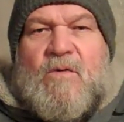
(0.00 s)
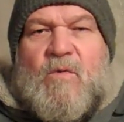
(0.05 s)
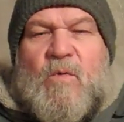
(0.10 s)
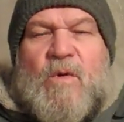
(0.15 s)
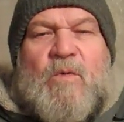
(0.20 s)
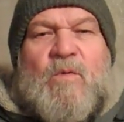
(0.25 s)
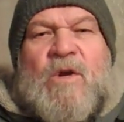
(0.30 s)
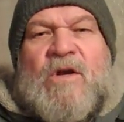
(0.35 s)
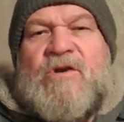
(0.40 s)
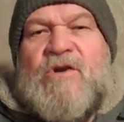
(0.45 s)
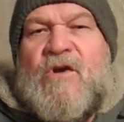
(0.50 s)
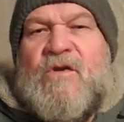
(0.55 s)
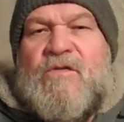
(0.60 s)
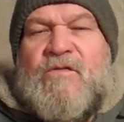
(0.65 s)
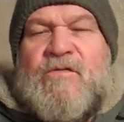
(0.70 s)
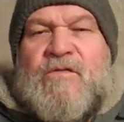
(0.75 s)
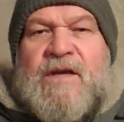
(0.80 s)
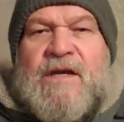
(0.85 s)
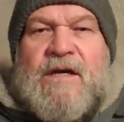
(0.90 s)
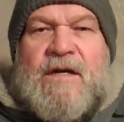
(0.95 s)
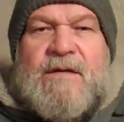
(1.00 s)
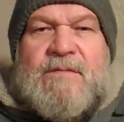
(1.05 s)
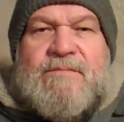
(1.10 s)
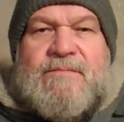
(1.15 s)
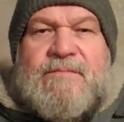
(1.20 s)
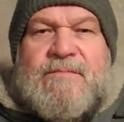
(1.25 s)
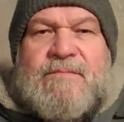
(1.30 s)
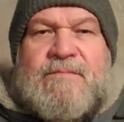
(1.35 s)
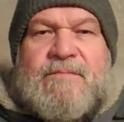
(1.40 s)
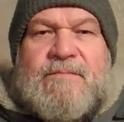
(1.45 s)
we will not fear,
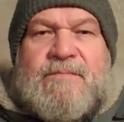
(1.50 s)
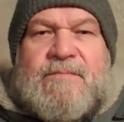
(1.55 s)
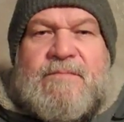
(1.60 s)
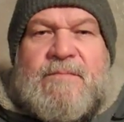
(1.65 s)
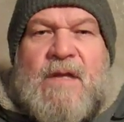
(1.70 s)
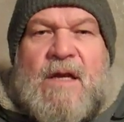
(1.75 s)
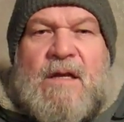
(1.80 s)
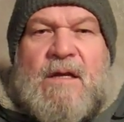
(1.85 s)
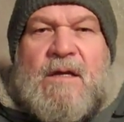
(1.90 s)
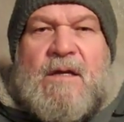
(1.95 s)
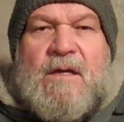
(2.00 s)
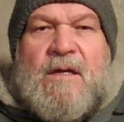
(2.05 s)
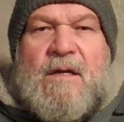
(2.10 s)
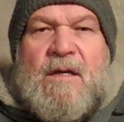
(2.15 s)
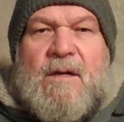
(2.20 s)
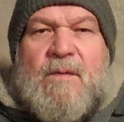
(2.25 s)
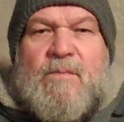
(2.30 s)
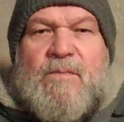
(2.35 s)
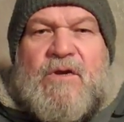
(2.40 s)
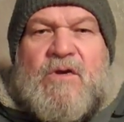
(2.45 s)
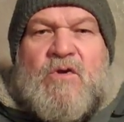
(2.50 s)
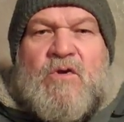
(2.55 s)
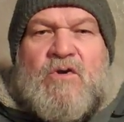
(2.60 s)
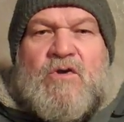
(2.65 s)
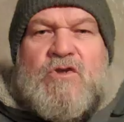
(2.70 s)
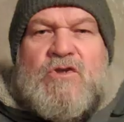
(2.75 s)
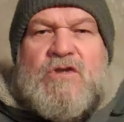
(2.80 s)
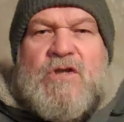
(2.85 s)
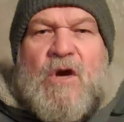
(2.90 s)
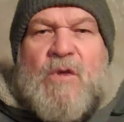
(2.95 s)

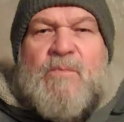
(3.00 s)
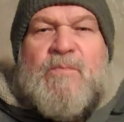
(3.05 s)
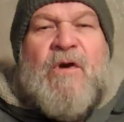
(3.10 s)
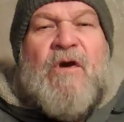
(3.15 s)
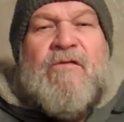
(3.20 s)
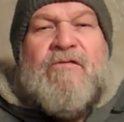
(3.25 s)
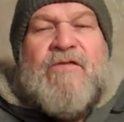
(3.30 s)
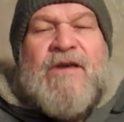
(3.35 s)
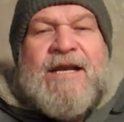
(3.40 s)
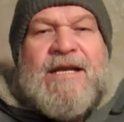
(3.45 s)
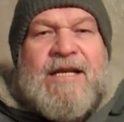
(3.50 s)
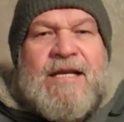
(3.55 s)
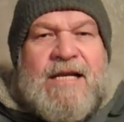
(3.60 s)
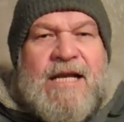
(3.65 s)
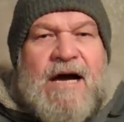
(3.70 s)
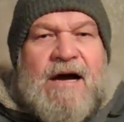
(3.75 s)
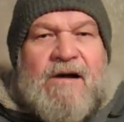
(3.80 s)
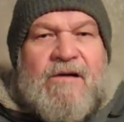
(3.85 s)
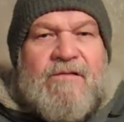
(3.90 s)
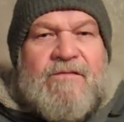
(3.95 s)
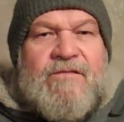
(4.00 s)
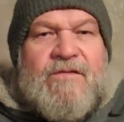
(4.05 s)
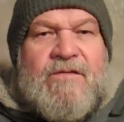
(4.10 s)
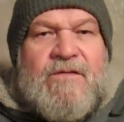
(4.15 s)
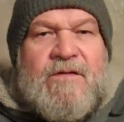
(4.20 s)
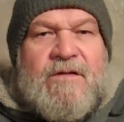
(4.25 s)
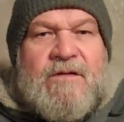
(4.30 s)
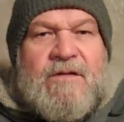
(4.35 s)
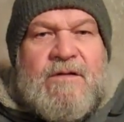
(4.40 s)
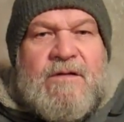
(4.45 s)
because perfect love
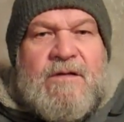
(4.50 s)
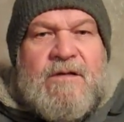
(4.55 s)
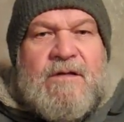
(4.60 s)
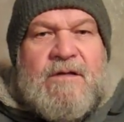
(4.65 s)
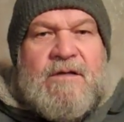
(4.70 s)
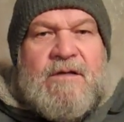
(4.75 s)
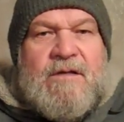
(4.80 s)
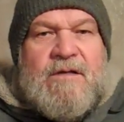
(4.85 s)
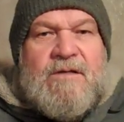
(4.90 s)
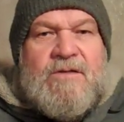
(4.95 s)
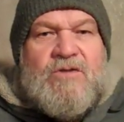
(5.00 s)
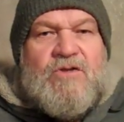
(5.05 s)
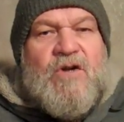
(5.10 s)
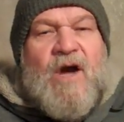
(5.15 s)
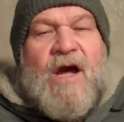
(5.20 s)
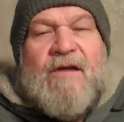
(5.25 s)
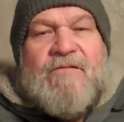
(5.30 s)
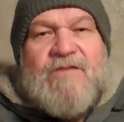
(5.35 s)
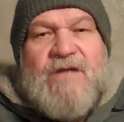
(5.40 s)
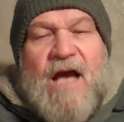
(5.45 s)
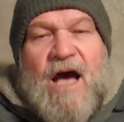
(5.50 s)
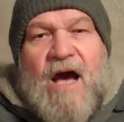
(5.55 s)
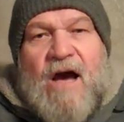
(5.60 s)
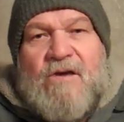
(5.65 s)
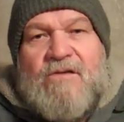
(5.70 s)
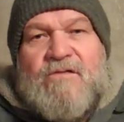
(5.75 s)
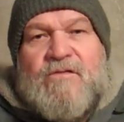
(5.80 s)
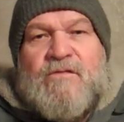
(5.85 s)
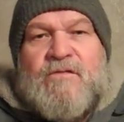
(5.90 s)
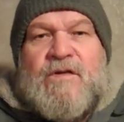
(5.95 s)
drives
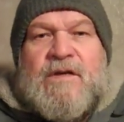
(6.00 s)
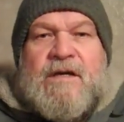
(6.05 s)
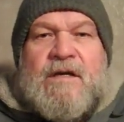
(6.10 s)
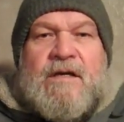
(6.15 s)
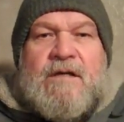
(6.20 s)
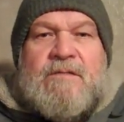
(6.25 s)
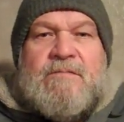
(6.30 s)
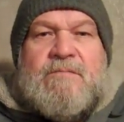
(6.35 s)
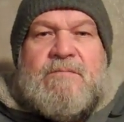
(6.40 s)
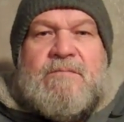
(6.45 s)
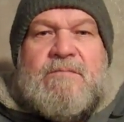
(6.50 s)
out fear.